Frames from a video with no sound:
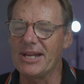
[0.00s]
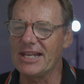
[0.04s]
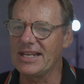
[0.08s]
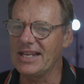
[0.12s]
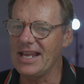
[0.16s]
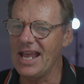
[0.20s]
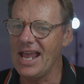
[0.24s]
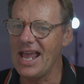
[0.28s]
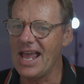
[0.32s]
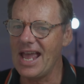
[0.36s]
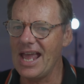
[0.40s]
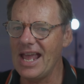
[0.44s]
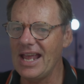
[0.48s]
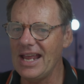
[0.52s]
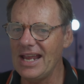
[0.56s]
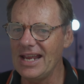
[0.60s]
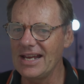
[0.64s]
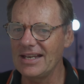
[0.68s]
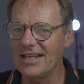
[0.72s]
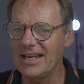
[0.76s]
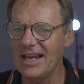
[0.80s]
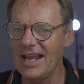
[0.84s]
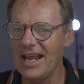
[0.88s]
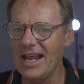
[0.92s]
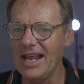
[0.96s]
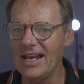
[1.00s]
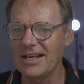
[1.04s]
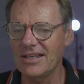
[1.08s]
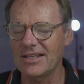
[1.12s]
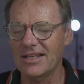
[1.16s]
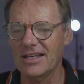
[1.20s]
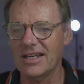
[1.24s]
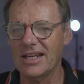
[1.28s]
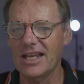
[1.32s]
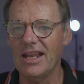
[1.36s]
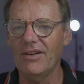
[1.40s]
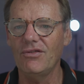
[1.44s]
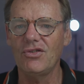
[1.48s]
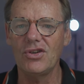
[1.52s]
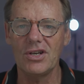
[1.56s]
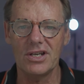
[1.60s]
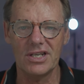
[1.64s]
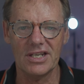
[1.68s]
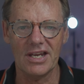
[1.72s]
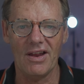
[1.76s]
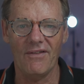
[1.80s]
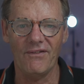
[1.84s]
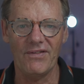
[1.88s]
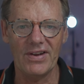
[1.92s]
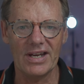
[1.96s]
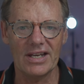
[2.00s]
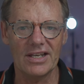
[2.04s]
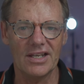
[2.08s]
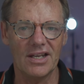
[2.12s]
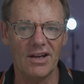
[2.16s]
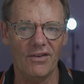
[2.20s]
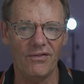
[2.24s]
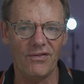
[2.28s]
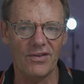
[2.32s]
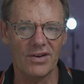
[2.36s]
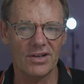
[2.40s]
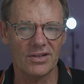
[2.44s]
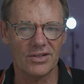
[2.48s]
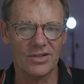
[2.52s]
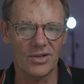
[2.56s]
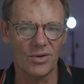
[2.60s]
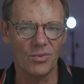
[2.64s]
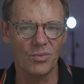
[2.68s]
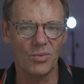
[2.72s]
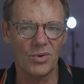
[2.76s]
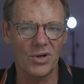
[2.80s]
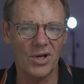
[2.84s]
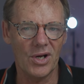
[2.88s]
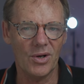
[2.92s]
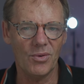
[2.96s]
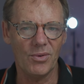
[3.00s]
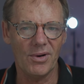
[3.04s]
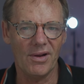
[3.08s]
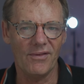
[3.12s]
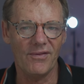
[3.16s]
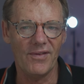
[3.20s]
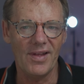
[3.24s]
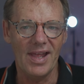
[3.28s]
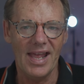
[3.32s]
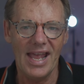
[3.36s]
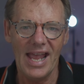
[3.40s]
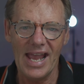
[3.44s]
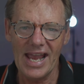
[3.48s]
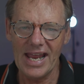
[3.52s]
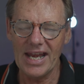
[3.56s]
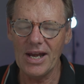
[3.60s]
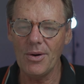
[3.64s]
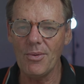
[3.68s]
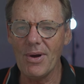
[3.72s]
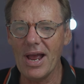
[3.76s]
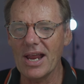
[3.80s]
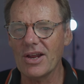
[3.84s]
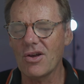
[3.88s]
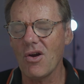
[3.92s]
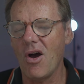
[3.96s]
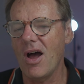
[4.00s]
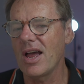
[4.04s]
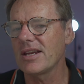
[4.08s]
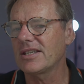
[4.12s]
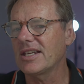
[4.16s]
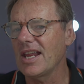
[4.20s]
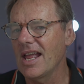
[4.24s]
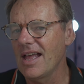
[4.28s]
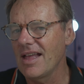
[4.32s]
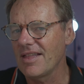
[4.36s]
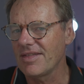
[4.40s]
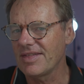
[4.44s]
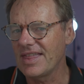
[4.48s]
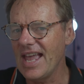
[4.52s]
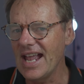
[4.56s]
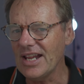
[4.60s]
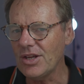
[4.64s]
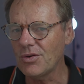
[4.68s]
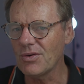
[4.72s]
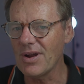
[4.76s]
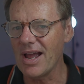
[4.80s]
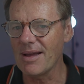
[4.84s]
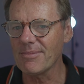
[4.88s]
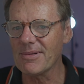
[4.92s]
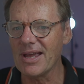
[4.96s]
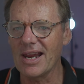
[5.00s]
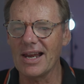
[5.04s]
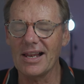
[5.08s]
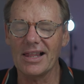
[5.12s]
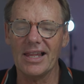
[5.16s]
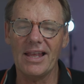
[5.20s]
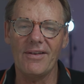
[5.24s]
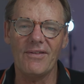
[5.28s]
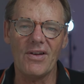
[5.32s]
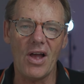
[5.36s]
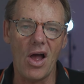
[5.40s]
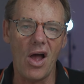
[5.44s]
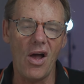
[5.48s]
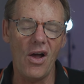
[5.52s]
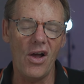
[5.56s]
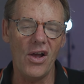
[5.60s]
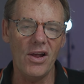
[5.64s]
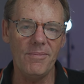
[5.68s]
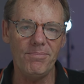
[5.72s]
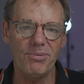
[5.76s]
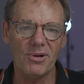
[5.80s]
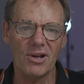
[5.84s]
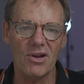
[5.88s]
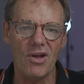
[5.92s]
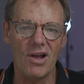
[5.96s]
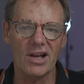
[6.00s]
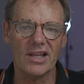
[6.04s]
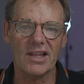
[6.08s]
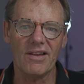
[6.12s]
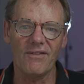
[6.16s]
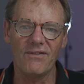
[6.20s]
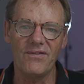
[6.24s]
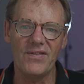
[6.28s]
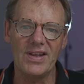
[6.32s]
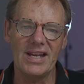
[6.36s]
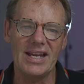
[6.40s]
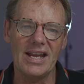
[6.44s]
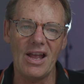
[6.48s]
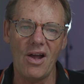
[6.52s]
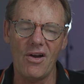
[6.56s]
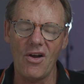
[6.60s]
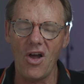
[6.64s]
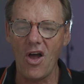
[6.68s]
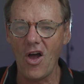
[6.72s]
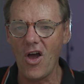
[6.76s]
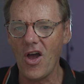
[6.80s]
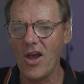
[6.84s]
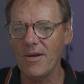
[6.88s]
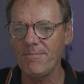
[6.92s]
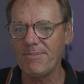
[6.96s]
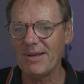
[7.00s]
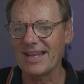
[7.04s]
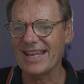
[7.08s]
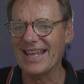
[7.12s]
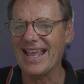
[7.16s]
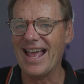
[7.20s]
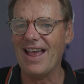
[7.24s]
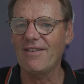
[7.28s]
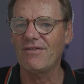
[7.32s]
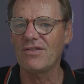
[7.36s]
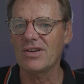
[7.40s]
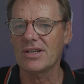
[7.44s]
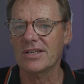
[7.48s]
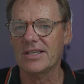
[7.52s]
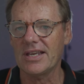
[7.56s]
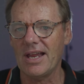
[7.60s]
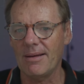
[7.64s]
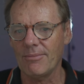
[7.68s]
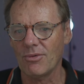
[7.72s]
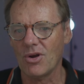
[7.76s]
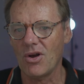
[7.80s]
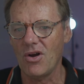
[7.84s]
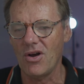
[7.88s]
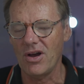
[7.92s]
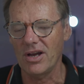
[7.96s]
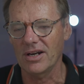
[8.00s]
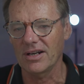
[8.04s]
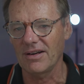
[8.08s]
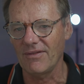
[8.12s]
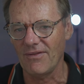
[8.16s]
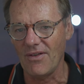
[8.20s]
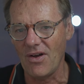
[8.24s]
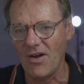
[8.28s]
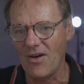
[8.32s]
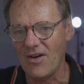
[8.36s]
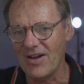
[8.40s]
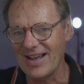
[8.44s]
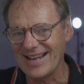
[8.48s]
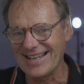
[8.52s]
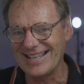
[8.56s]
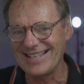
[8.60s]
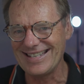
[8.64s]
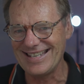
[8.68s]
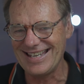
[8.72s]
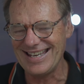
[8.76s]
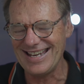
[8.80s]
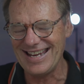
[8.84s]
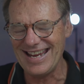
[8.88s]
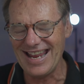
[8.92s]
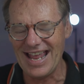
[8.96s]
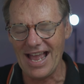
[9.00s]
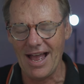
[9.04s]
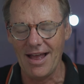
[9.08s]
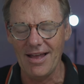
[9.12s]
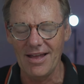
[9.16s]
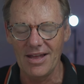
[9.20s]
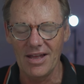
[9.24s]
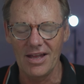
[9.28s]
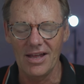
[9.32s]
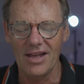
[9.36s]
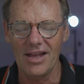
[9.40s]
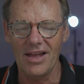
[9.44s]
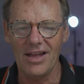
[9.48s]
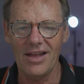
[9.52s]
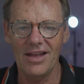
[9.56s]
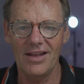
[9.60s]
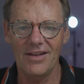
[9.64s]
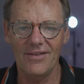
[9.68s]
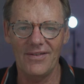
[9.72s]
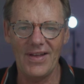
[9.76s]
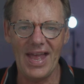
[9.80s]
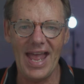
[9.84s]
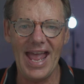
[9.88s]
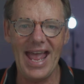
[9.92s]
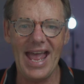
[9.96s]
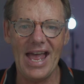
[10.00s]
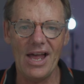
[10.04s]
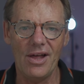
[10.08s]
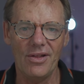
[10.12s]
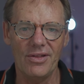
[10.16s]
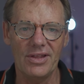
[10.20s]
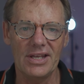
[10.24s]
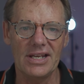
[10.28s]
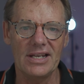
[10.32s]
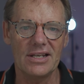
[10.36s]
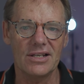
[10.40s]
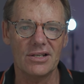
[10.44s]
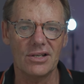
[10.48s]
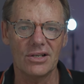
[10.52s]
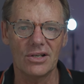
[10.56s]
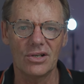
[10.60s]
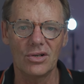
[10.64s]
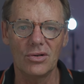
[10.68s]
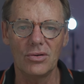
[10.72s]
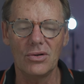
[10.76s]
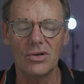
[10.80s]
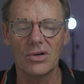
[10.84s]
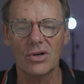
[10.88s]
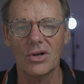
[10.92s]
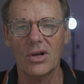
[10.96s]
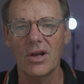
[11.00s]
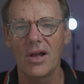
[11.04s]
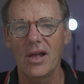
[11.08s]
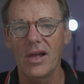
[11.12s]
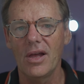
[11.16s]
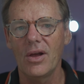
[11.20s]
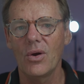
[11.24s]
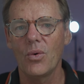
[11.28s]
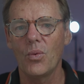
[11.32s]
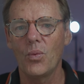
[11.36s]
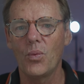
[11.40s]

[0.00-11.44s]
But yeah, it gives you something different to work with. Anyway, guys, that's where I'm going to leave it. Hope you liked the video. Hope it gave you some kind of idea of how these look